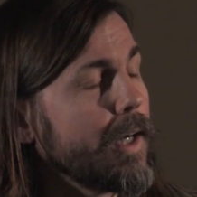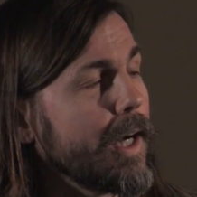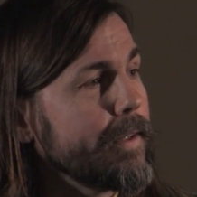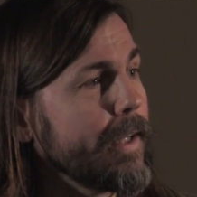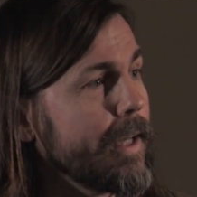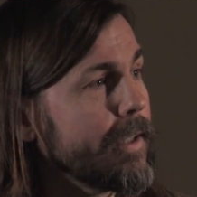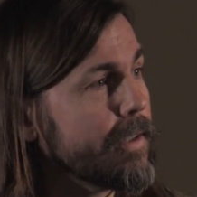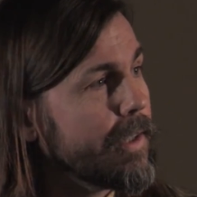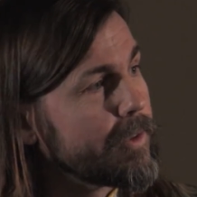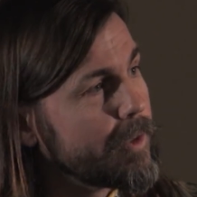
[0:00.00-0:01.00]
and
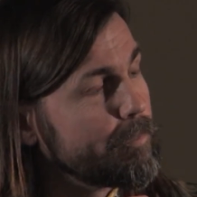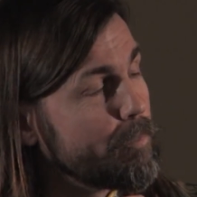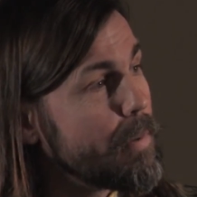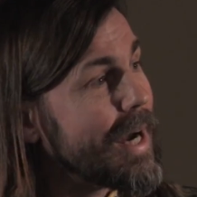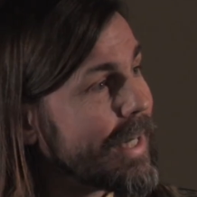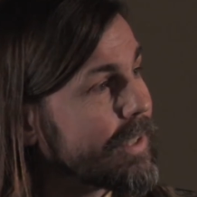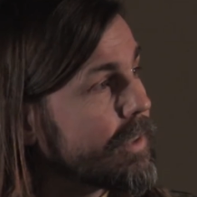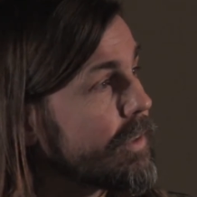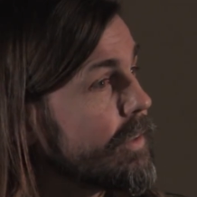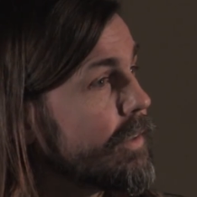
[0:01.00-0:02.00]
then at the back
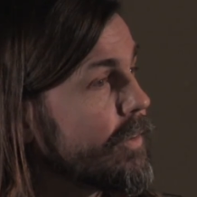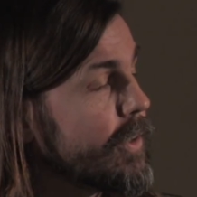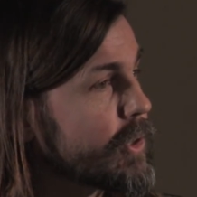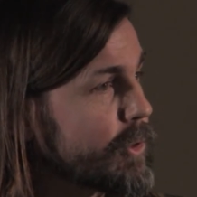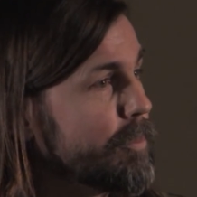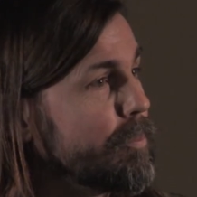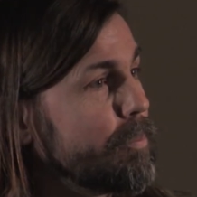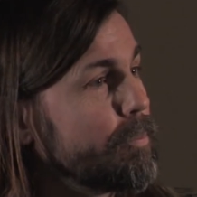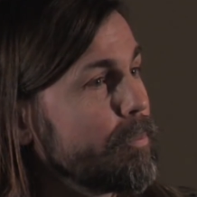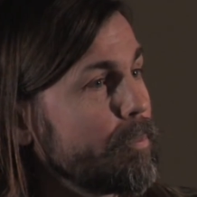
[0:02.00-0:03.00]
there's some
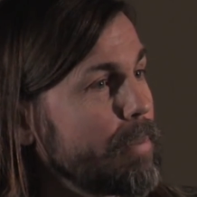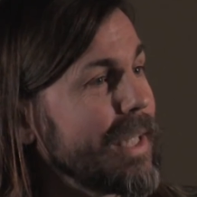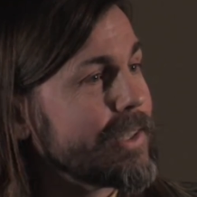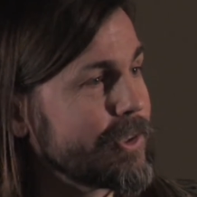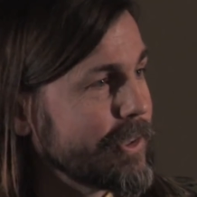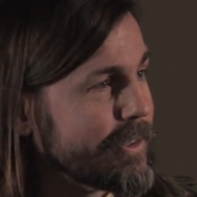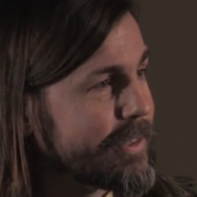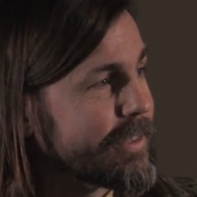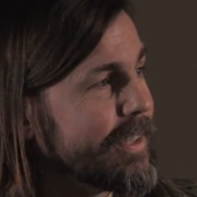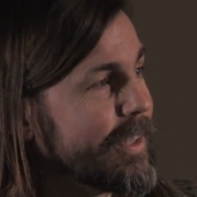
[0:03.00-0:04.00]

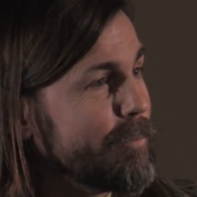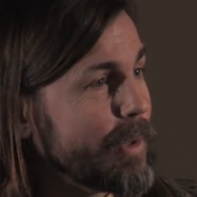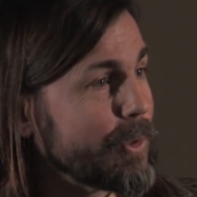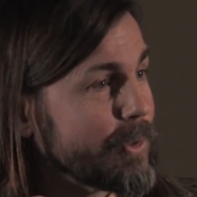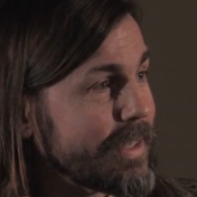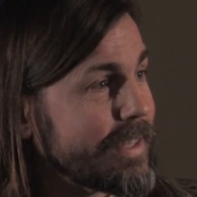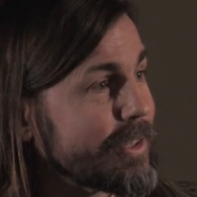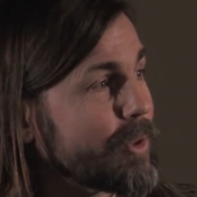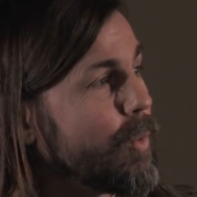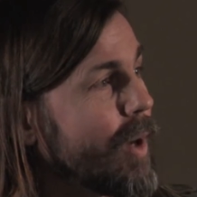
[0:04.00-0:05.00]
pictures, because
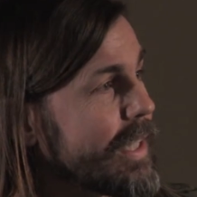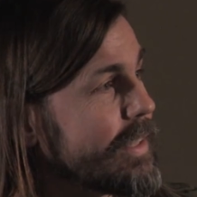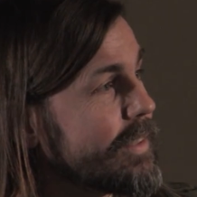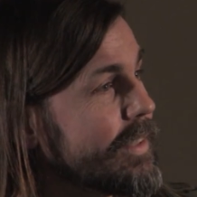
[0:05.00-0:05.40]
it's quite